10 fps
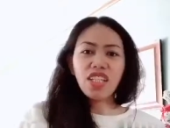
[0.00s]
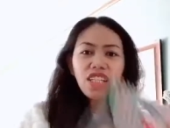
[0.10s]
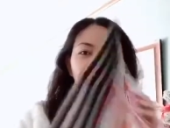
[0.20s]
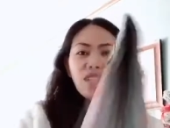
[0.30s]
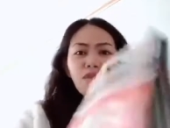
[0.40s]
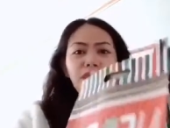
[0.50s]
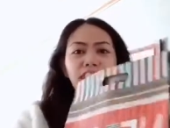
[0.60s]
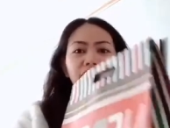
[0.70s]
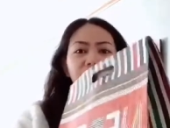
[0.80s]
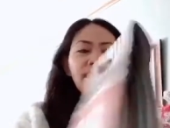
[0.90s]
gave it to me.
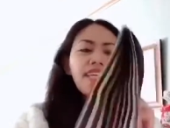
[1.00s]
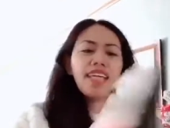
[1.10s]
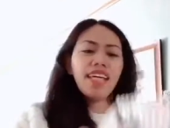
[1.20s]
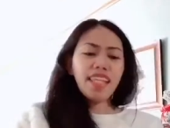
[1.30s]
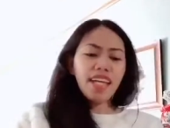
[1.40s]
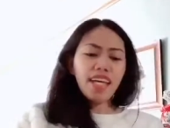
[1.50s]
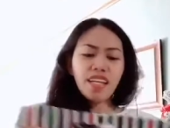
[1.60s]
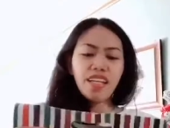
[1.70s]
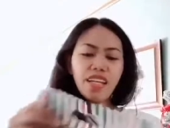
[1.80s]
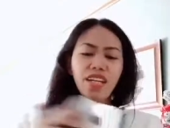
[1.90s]
And
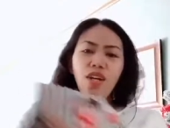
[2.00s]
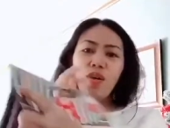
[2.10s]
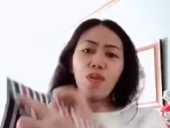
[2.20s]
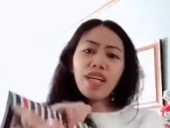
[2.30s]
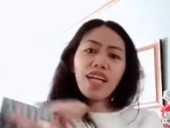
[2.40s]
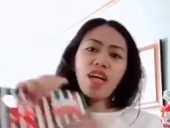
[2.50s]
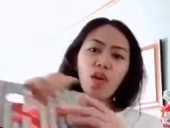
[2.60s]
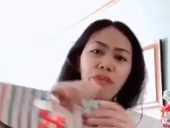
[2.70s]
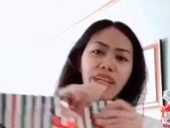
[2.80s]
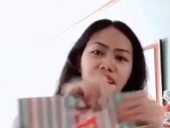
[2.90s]
then we're gonna
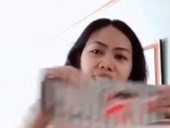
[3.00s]
open it.